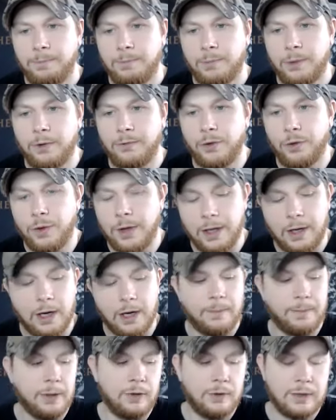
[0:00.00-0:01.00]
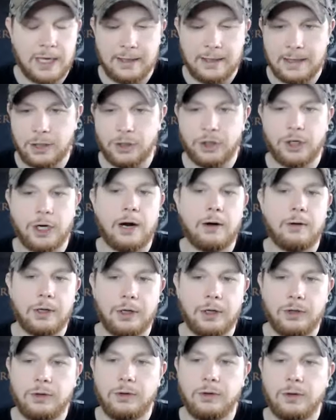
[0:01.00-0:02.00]
But if you get up and you take that shower
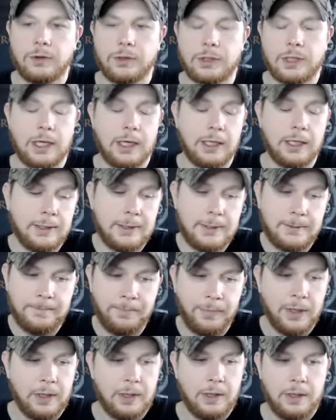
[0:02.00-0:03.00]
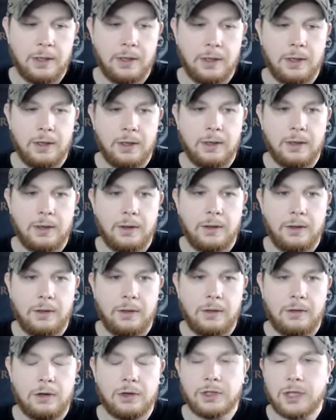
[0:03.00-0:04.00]
and you do those things,
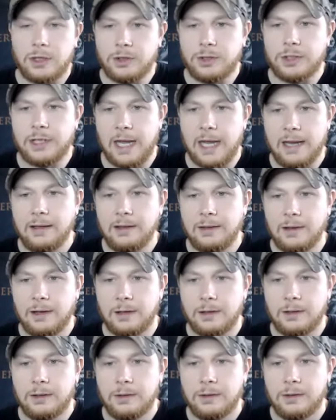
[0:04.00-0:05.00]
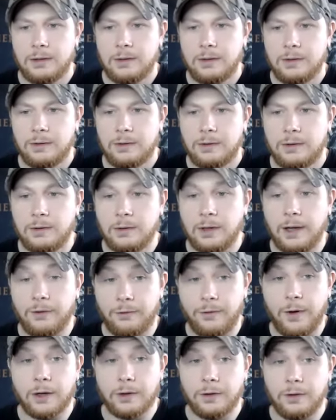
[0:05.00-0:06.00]
there's understanding there. They're like,
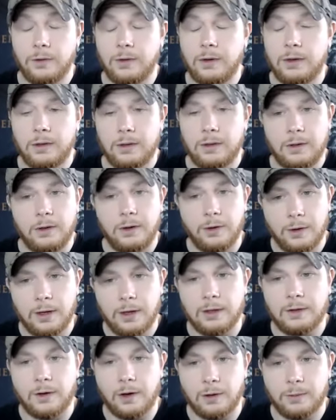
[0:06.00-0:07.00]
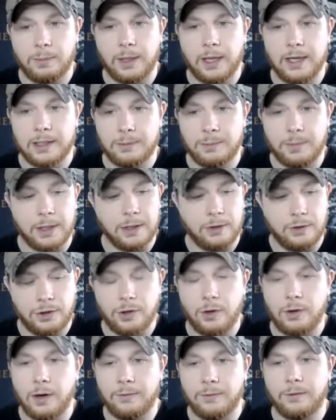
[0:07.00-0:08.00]
fuck, dude, you're in a dark place, but you
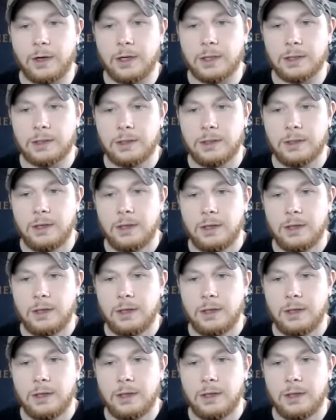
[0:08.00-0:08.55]
showed up for us.